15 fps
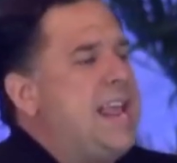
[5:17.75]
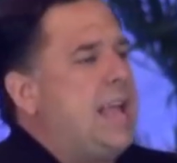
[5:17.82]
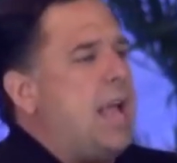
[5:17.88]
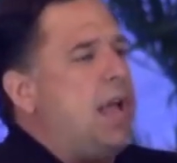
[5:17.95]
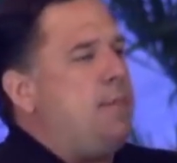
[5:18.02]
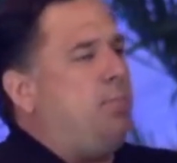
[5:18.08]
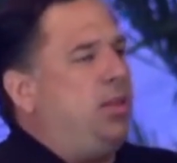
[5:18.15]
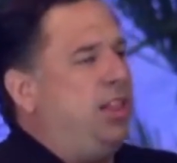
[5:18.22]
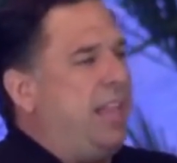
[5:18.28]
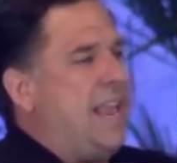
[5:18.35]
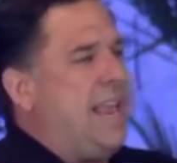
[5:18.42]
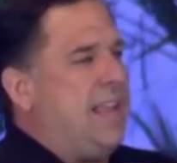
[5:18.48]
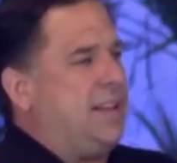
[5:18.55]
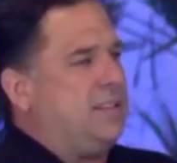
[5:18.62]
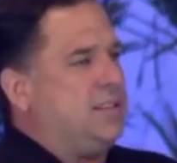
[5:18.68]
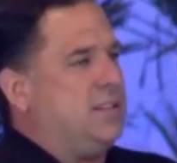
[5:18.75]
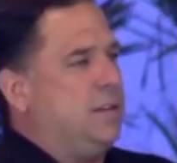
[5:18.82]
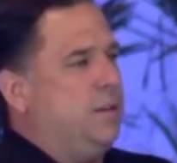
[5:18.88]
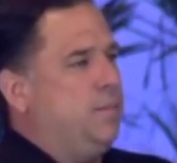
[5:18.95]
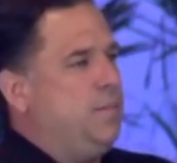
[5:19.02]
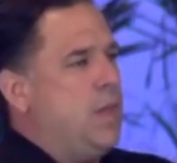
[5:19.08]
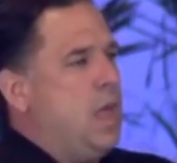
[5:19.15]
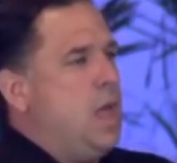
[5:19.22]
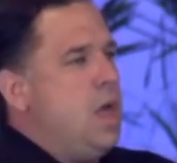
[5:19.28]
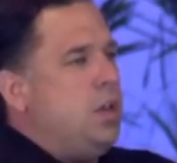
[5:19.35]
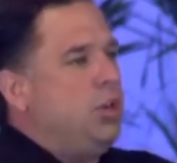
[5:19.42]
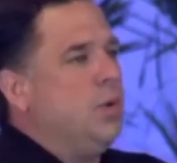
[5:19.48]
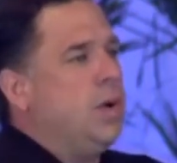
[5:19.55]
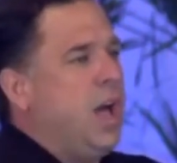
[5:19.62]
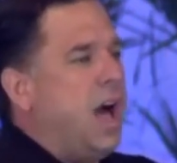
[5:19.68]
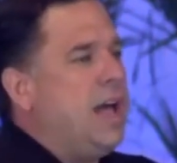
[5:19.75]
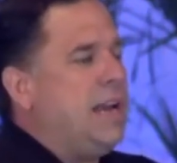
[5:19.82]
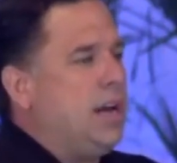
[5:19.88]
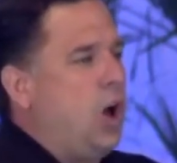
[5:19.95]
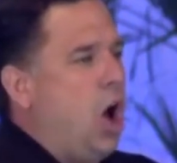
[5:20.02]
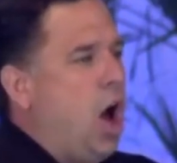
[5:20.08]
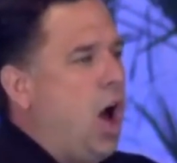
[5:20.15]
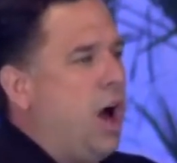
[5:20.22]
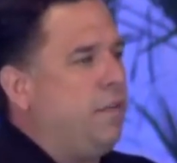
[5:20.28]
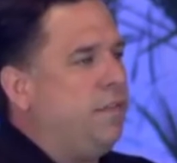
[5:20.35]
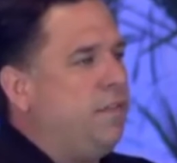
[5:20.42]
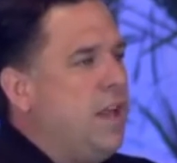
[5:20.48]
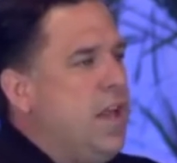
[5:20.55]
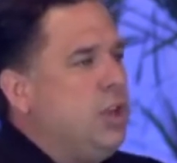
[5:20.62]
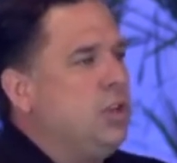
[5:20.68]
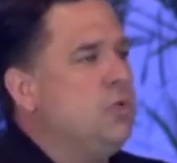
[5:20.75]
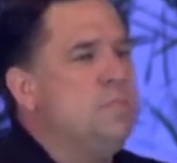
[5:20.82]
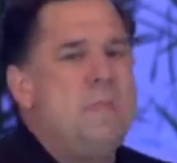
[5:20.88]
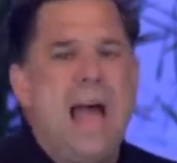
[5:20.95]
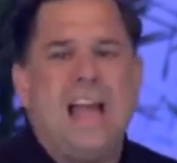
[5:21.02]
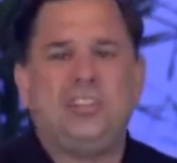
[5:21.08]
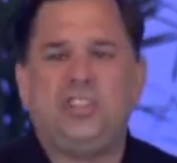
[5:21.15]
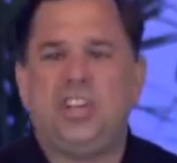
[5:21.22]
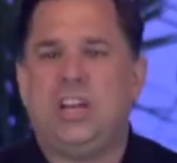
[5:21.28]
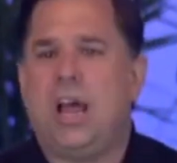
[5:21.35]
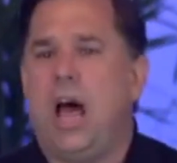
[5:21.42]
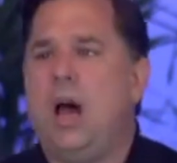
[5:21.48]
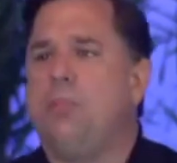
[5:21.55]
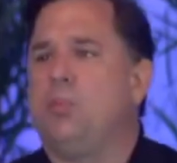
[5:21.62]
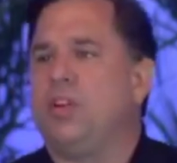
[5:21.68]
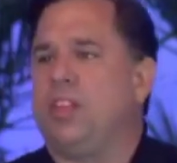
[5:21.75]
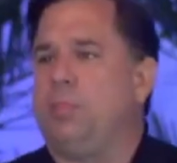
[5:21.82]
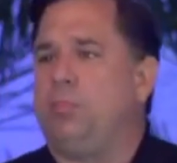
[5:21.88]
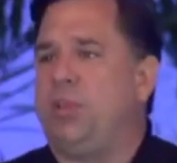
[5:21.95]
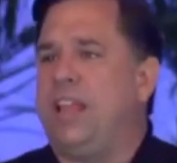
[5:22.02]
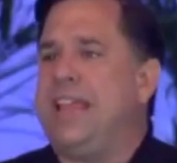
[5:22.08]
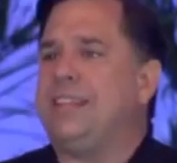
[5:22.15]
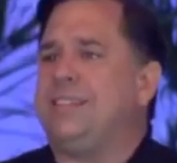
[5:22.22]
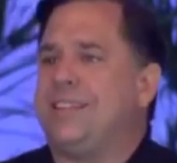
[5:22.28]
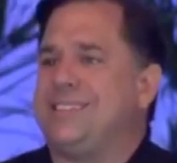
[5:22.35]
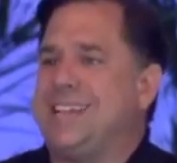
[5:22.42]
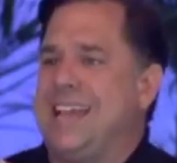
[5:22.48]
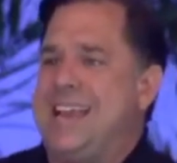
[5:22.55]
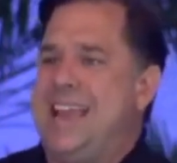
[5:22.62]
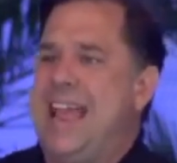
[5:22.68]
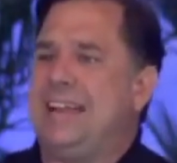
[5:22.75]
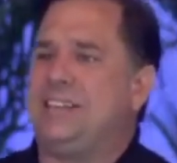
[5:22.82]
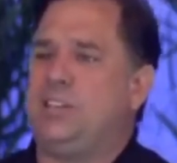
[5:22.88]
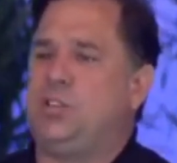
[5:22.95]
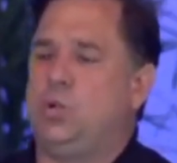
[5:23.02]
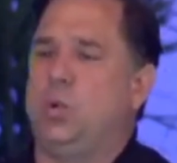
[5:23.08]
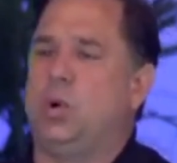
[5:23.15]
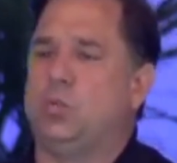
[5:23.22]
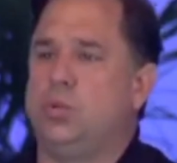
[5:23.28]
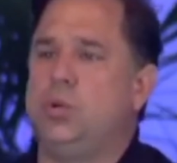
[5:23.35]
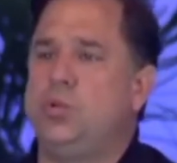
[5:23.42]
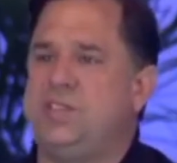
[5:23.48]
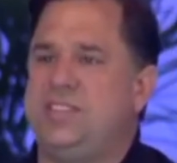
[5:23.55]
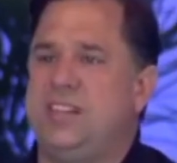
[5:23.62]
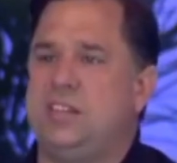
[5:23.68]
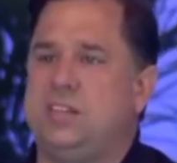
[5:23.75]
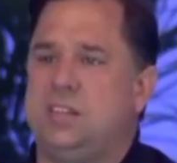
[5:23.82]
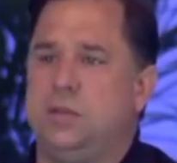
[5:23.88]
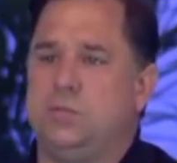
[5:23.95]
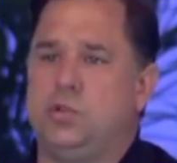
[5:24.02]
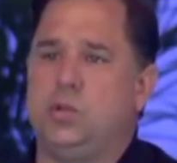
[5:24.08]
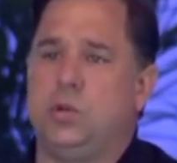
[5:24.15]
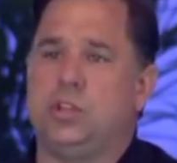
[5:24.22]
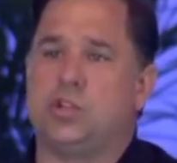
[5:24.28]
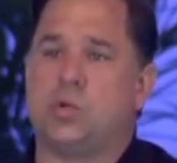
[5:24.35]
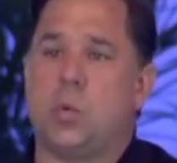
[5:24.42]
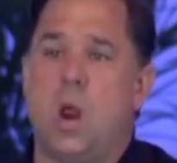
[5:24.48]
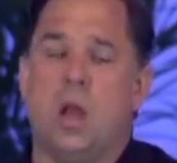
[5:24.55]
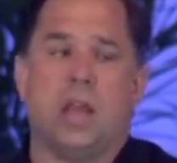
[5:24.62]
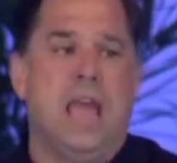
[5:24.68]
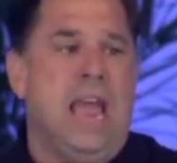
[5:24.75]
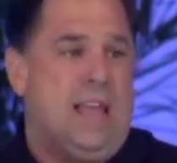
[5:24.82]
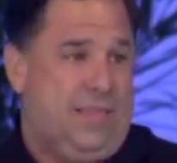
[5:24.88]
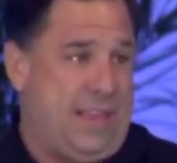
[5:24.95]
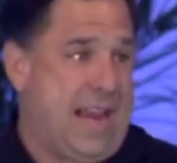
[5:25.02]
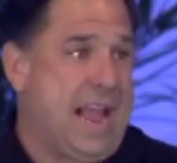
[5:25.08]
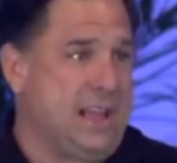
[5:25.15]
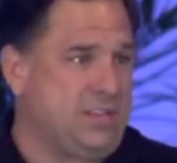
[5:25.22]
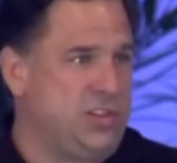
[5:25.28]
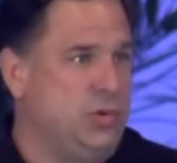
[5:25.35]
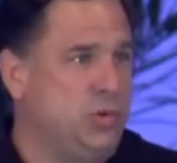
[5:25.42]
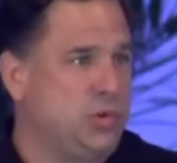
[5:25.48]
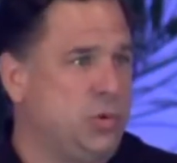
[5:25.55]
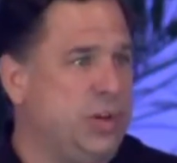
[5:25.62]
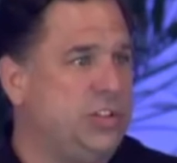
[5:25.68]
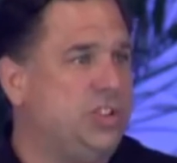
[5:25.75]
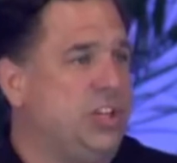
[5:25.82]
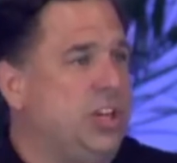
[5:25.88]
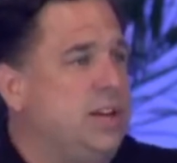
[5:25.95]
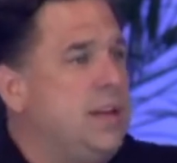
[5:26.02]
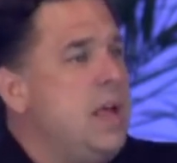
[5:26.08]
a plant, you cut it off, you match it up with a plant that's connected to a root system, to a trunk that has nutrition.